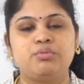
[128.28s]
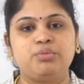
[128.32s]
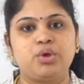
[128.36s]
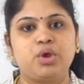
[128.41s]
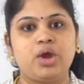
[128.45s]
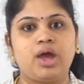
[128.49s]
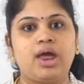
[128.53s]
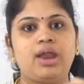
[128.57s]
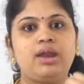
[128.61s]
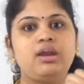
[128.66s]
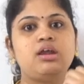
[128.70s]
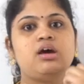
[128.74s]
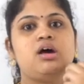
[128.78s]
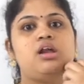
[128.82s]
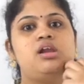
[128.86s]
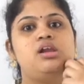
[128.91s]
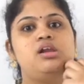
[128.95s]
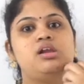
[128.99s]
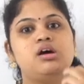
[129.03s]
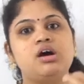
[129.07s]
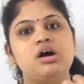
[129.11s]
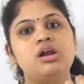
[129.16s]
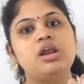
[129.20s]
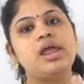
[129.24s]

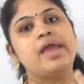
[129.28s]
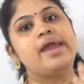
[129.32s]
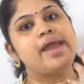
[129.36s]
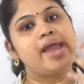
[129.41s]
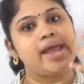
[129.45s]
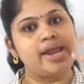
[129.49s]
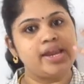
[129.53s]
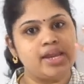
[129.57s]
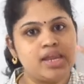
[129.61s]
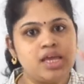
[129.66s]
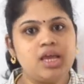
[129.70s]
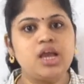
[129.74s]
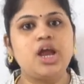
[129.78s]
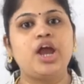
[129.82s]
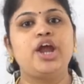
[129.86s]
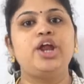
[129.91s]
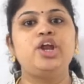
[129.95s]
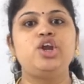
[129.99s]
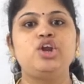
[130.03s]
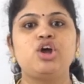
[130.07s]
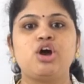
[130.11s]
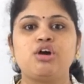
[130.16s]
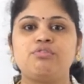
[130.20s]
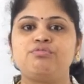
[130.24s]
can learn any
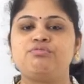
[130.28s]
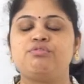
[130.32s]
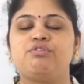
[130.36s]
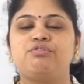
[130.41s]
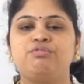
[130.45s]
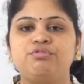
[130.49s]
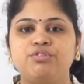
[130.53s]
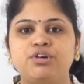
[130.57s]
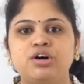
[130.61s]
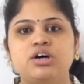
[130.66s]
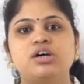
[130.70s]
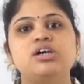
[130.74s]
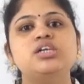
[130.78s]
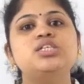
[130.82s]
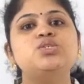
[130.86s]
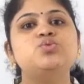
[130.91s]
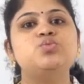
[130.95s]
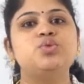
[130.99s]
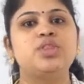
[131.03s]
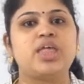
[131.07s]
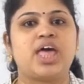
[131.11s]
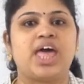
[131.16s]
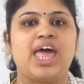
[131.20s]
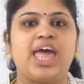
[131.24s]
kind of words
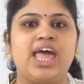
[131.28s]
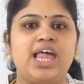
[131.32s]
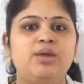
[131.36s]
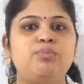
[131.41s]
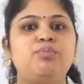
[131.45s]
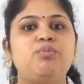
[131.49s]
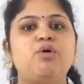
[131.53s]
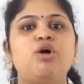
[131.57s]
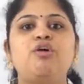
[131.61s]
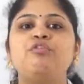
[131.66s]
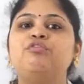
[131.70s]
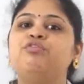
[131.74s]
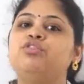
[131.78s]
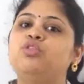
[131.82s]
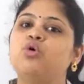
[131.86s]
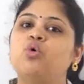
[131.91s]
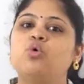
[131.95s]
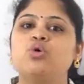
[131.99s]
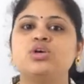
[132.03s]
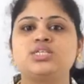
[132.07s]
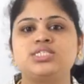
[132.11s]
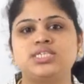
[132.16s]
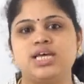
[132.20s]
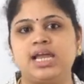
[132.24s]
with the help of
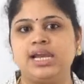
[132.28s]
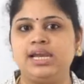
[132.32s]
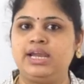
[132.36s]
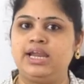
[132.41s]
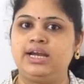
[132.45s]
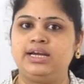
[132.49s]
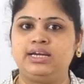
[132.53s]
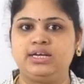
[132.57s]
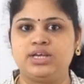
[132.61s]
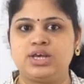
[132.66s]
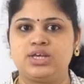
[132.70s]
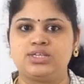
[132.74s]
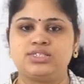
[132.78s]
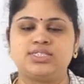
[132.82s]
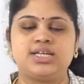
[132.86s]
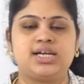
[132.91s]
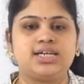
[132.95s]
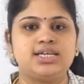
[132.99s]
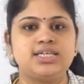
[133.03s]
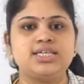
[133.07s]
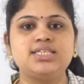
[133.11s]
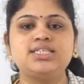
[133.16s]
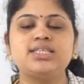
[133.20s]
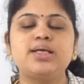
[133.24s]
those letters.
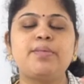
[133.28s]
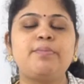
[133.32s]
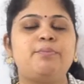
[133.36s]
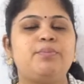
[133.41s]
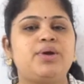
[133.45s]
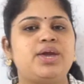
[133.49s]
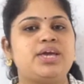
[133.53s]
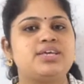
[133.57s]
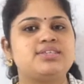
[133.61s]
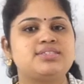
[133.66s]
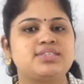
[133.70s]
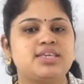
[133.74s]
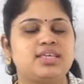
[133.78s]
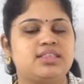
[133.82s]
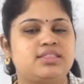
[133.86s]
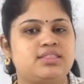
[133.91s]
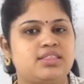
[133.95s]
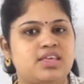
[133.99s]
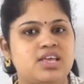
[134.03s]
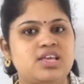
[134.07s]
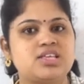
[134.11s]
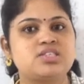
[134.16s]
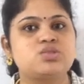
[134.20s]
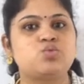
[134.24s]
That is the basic
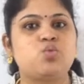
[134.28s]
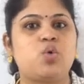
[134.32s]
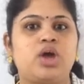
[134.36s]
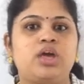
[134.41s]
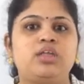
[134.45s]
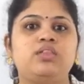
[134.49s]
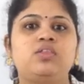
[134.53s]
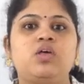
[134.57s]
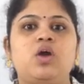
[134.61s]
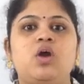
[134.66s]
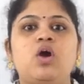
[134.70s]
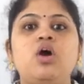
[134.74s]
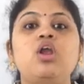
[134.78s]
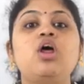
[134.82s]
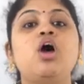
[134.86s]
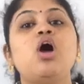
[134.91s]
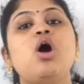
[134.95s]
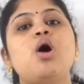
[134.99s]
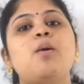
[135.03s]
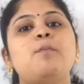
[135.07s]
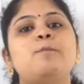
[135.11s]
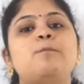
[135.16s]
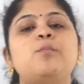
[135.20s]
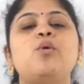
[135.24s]
things why they are
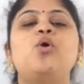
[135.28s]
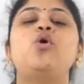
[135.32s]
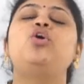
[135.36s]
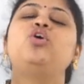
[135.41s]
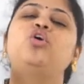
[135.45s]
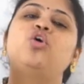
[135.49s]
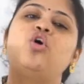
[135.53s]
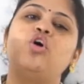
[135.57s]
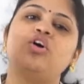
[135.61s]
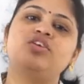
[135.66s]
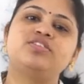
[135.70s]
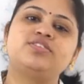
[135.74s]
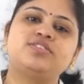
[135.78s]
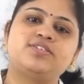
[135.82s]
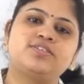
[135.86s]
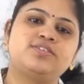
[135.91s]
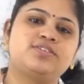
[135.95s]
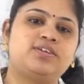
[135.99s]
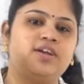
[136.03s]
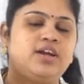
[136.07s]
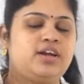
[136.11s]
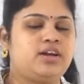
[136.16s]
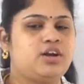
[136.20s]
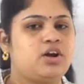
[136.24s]
more
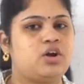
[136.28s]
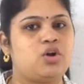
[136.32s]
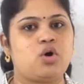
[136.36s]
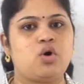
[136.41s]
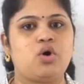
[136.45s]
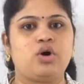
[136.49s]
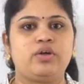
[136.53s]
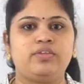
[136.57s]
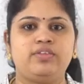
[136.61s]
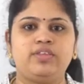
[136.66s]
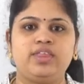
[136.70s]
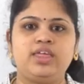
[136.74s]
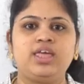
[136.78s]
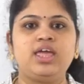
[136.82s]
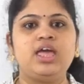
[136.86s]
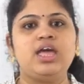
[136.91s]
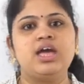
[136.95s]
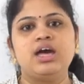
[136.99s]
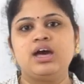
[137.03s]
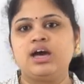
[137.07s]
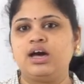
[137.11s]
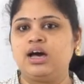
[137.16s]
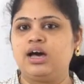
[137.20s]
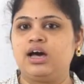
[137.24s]
concentrated on the
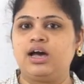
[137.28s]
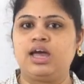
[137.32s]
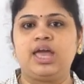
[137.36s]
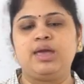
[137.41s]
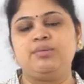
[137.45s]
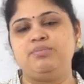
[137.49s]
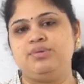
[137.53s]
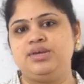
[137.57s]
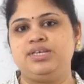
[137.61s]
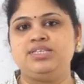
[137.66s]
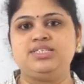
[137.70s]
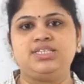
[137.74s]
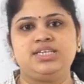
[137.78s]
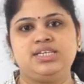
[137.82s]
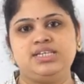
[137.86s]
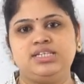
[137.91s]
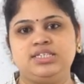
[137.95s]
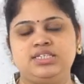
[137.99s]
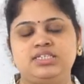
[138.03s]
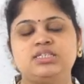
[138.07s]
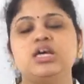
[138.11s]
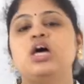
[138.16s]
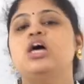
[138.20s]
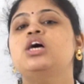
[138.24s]
AB
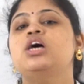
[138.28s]
series.